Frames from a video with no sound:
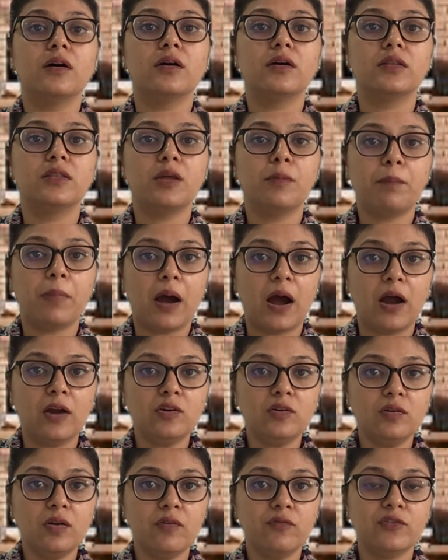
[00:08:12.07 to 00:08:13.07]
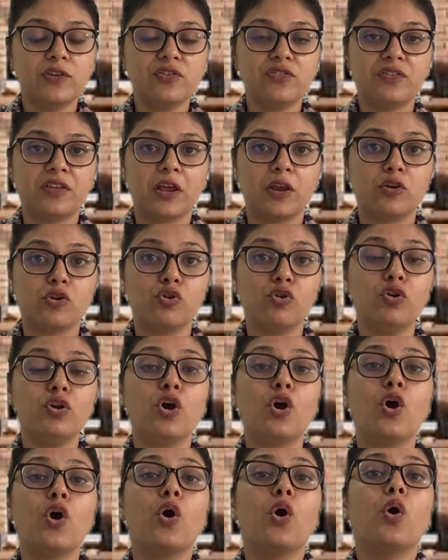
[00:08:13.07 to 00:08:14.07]
the part of the statute
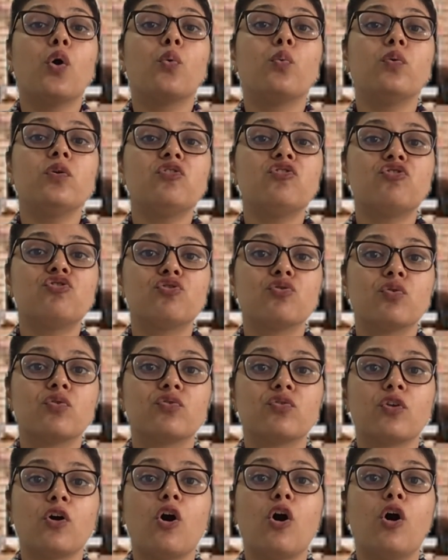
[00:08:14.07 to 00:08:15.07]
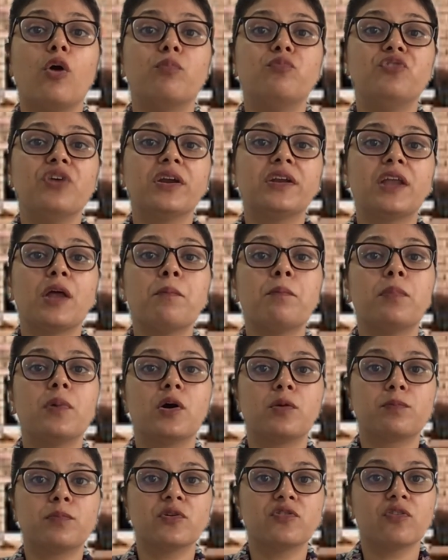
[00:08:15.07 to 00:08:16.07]
which shows the object and
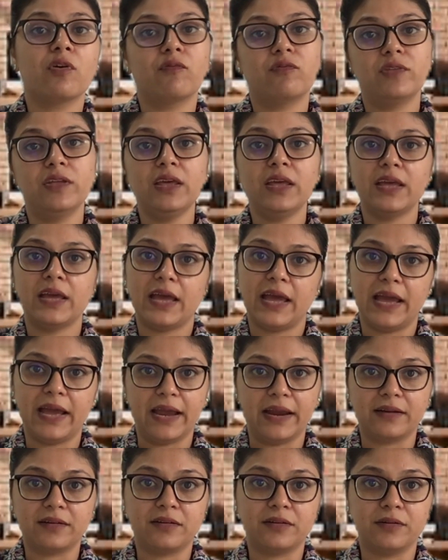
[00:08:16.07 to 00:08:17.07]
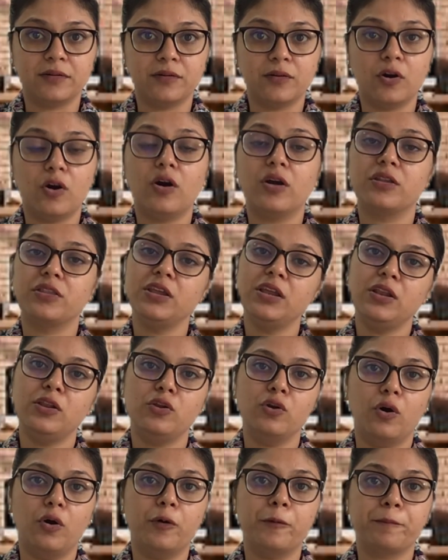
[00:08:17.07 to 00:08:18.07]
purpose of the act or the
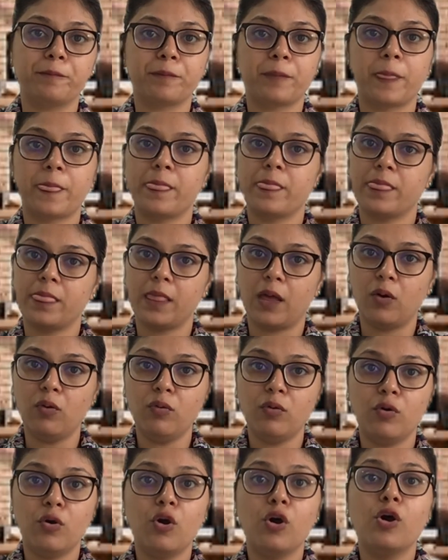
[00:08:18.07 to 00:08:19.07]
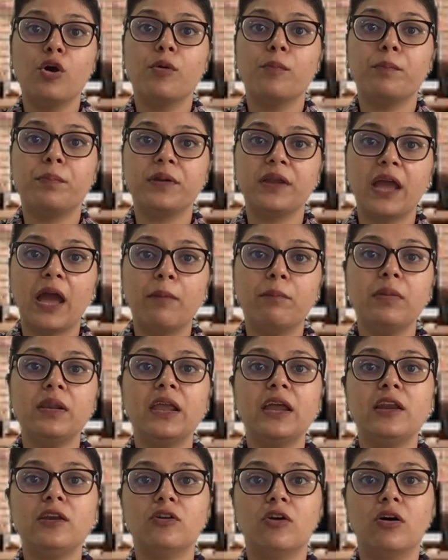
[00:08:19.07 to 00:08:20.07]
law. Now, preamble
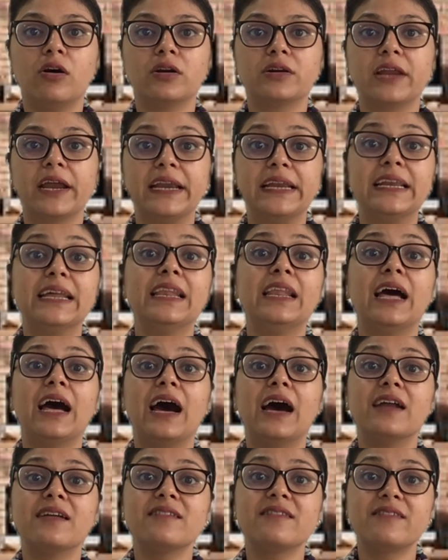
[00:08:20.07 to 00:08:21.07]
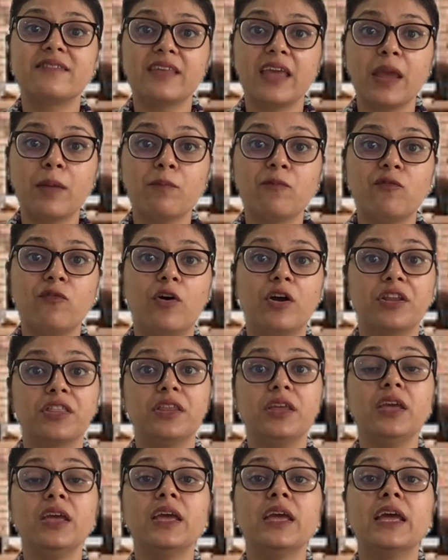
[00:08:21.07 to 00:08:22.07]
and long title are same for
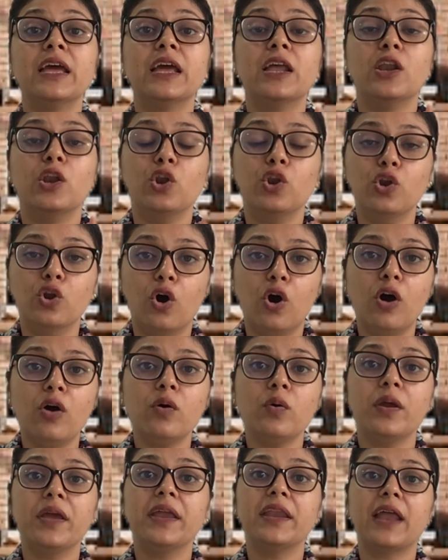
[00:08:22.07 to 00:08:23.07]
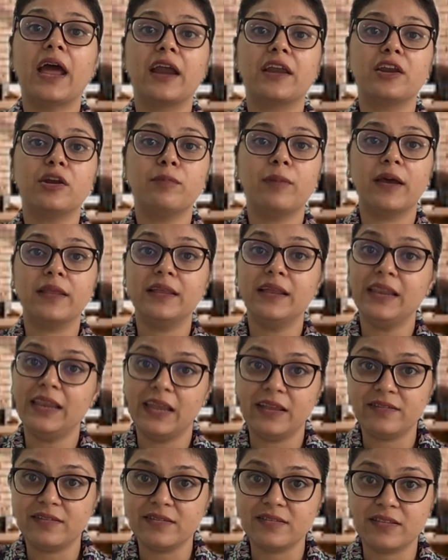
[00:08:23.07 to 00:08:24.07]
the law enacted by the
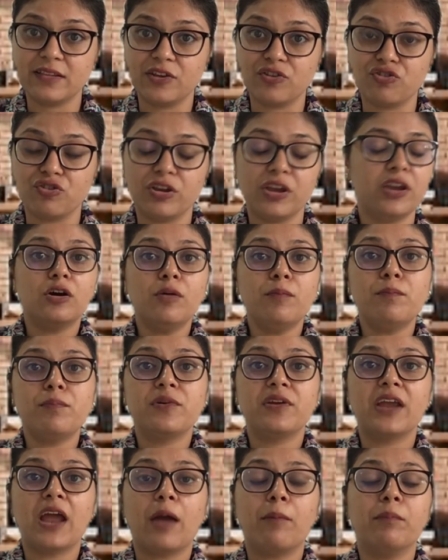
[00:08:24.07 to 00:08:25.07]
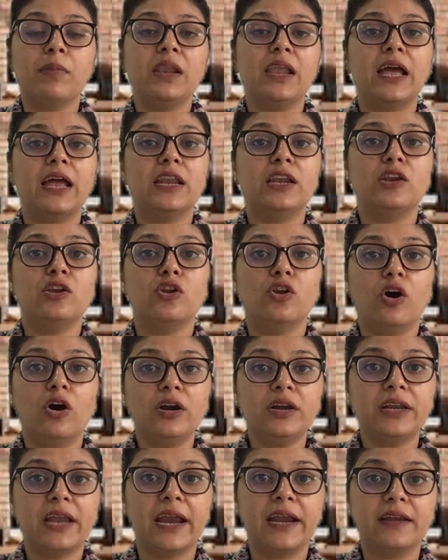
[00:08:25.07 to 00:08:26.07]
legislature. Preamble and
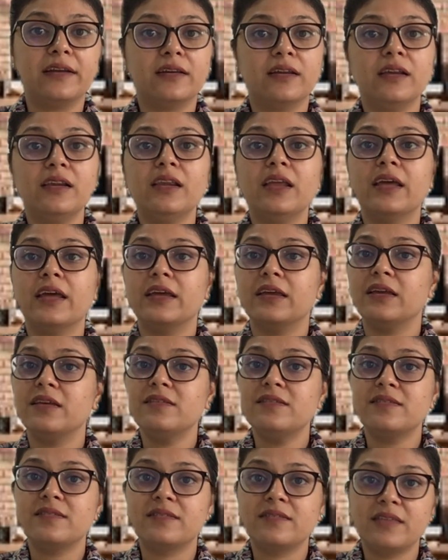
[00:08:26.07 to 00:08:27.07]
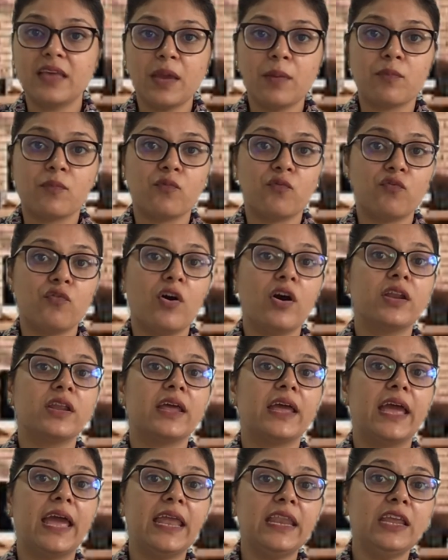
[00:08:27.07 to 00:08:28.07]
long title is same for
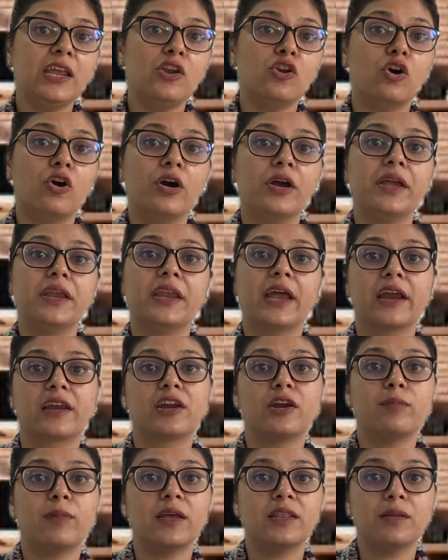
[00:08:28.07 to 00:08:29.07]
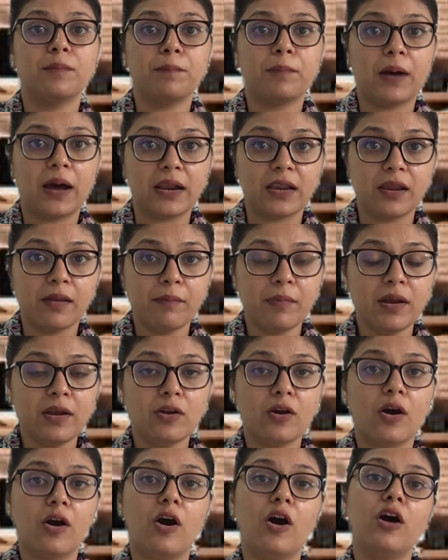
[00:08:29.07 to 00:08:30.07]
any law enacted by the parliament
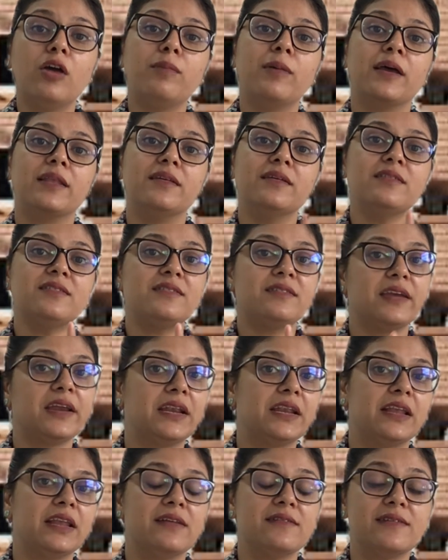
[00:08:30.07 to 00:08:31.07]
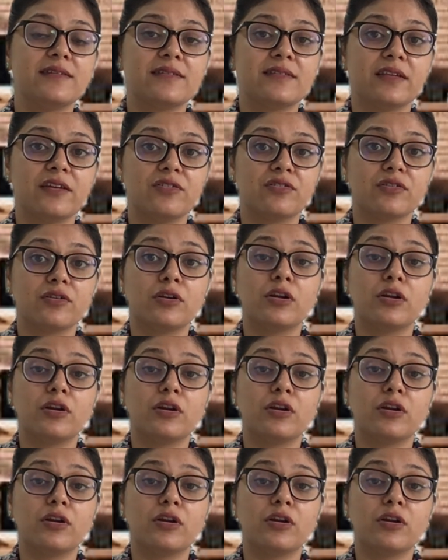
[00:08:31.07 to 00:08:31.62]
or by the state legislature.